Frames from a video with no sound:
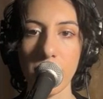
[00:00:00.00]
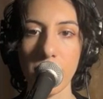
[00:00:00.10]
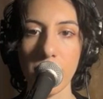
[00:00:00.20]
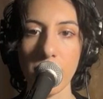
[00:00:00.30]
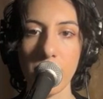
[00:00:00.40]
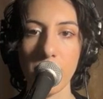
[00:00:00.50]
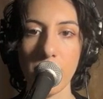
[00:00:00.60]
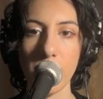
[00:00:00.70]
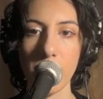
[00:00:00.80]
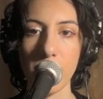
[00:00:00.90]

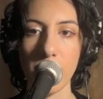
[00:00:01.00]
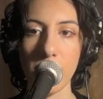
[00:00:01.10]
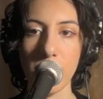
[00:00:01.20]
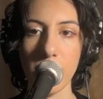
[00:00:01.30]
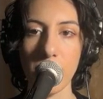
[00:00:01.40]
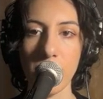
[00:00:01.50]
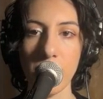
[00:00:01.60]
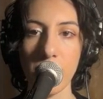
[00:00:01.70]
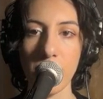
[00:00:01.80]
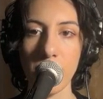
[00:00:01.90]

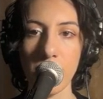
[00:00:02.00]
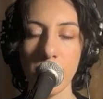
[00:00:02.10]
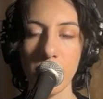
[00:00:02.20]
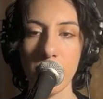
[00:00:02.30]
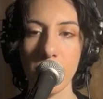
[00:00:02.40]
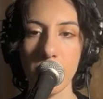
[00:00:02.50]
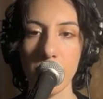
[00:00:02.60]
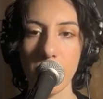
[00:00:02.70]
(silence)